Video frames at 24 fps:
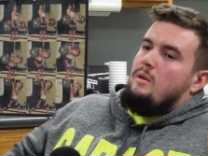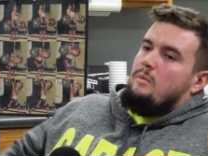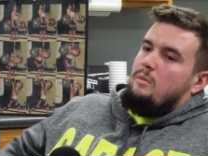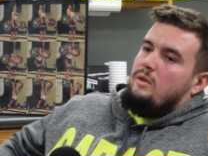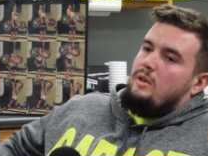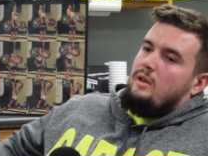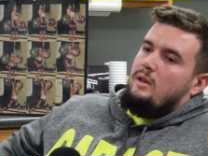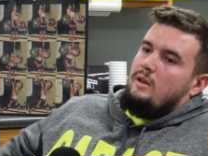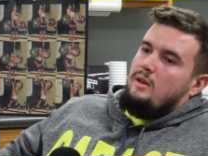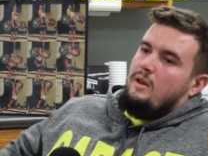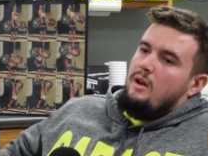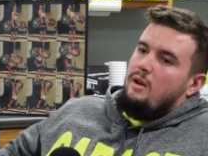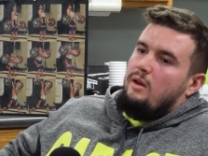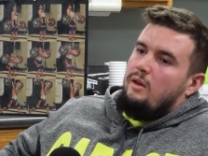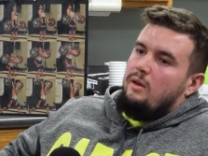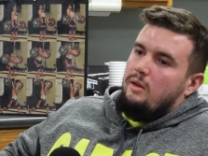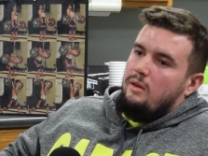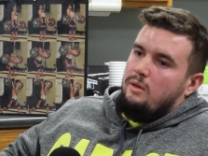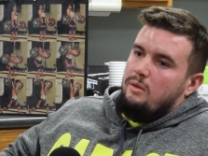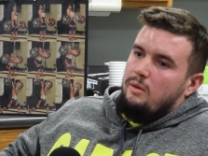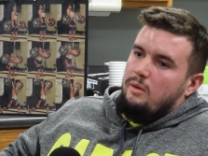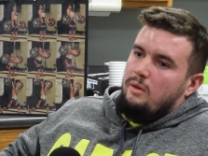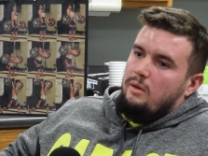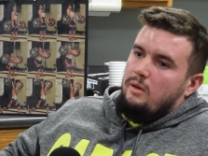But then carrying
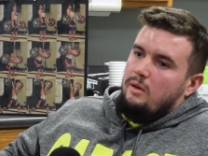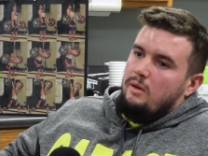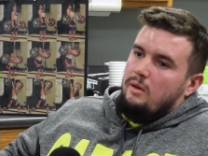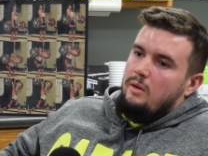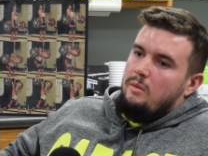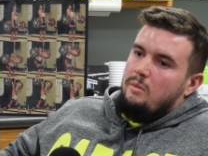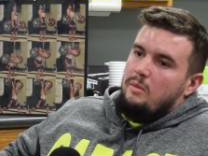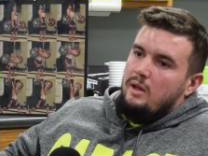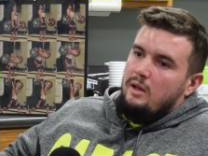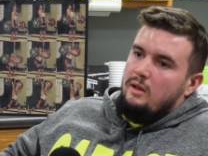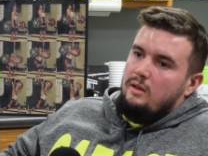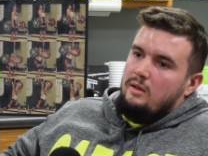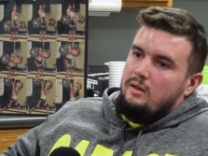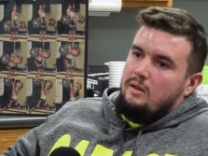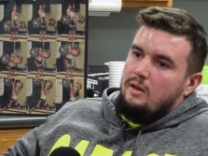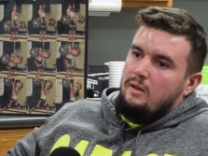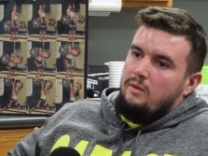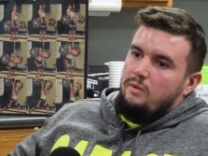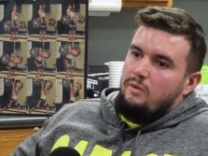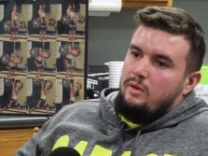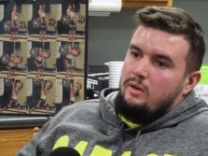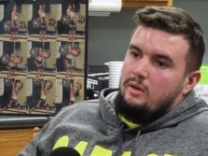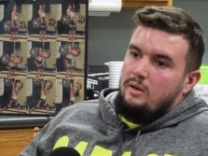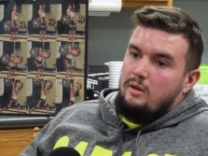it through to the Amin
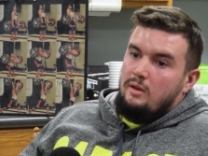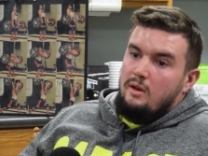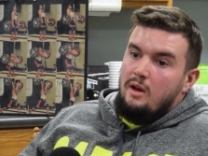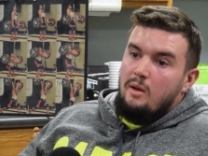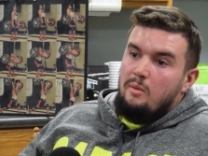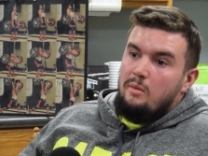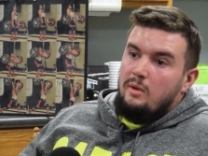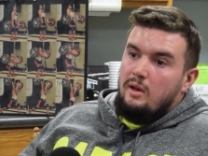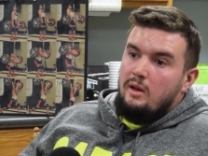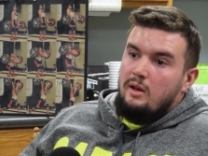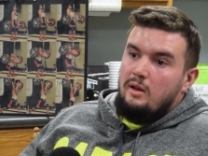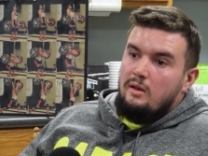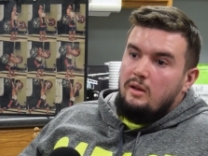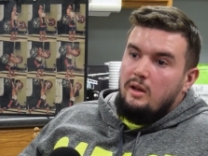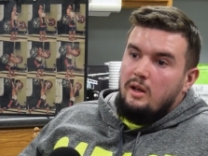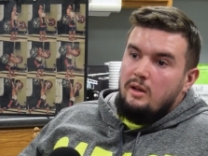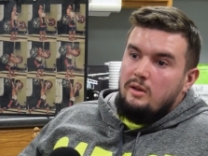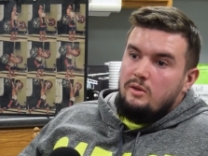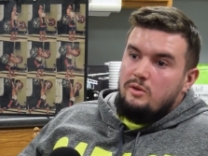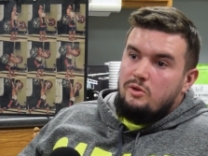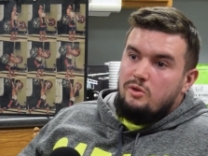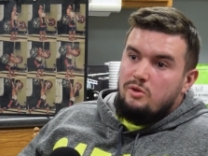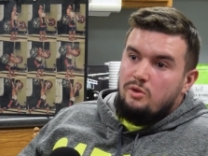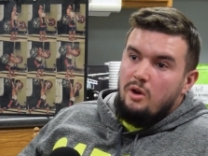stuff was coming in
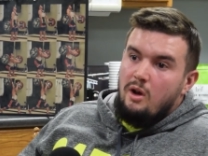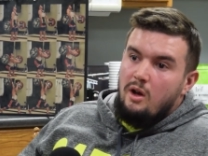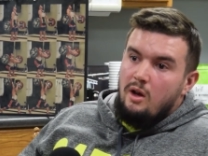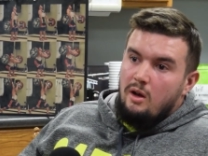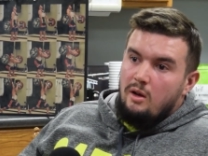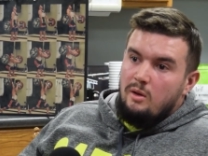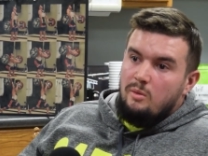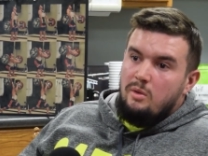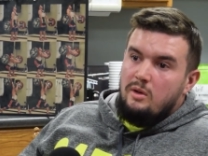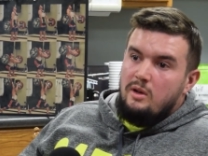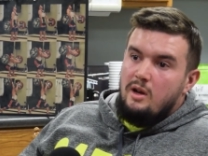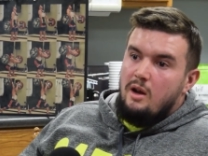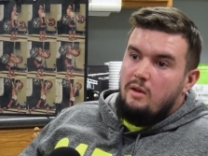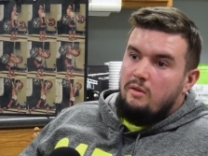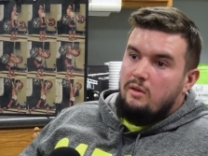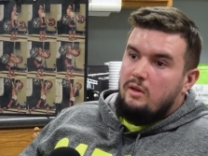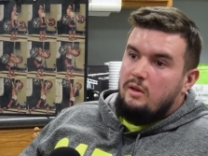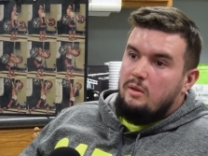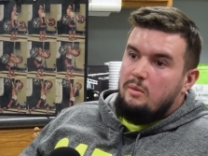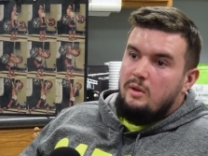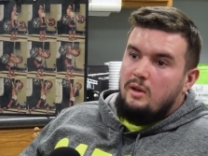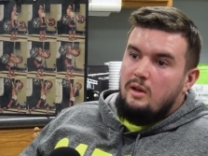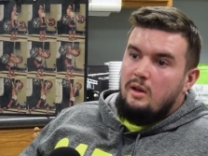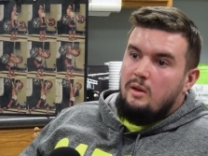like strong, but not
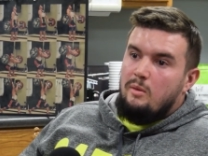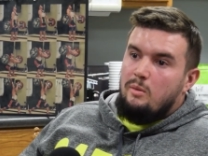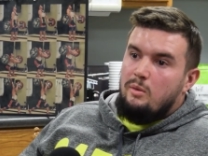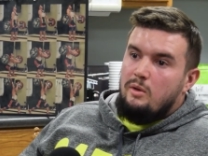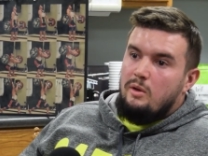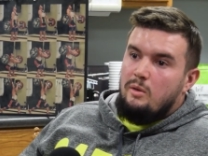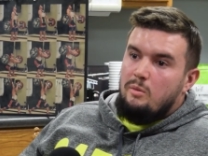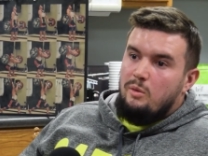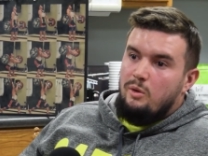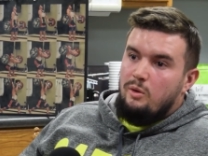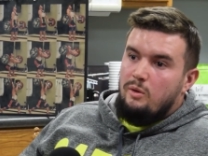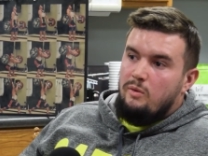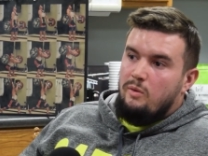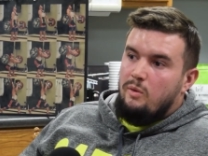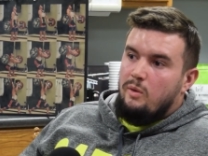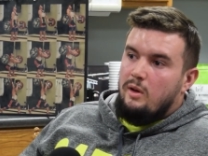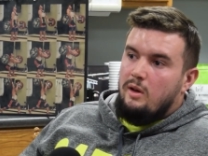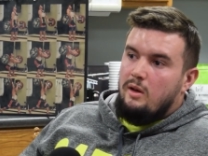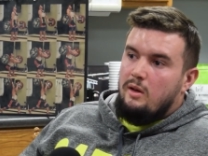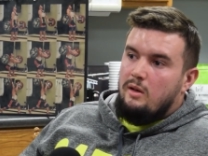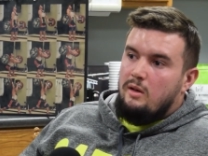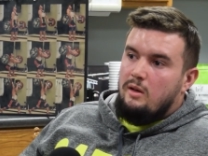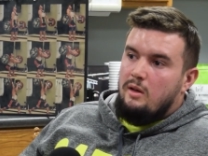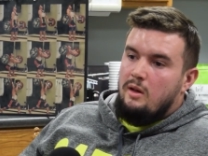really being able to move
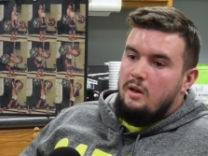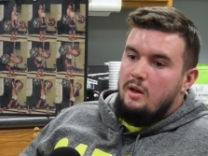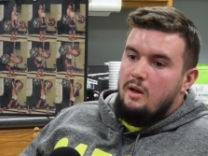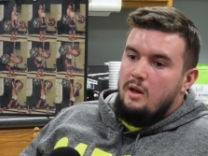well.